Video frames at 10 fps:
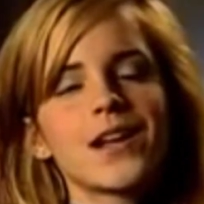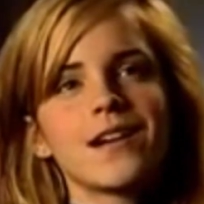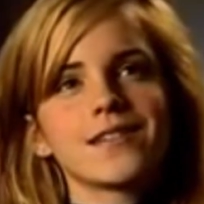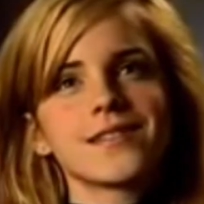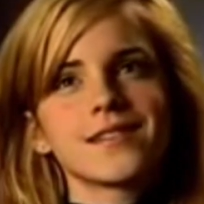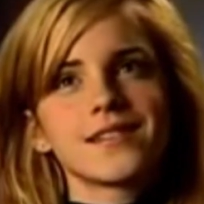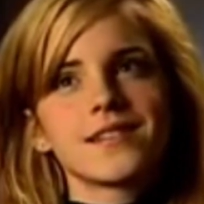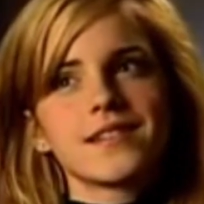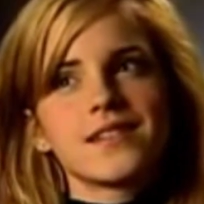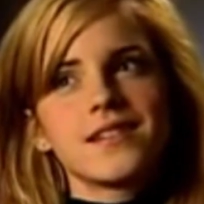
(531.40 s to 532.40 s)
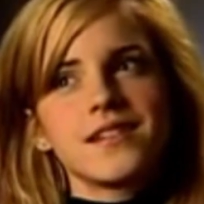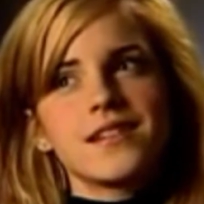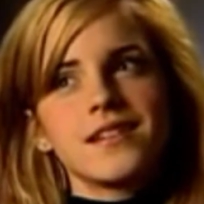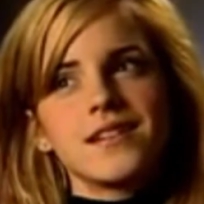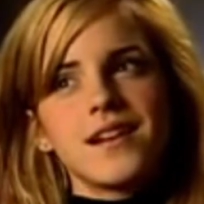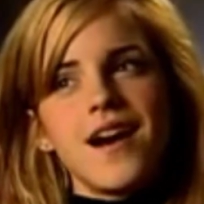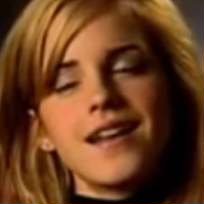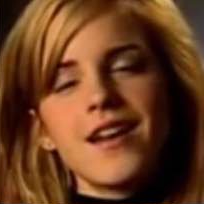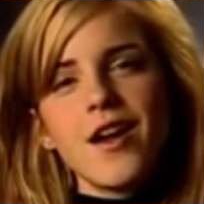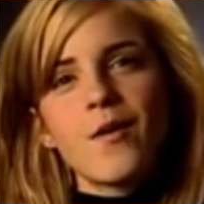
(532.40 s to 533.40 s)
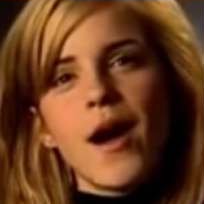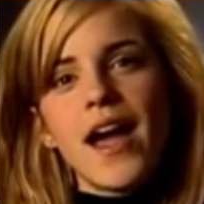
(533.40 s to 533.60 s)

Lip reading: else? I don't know.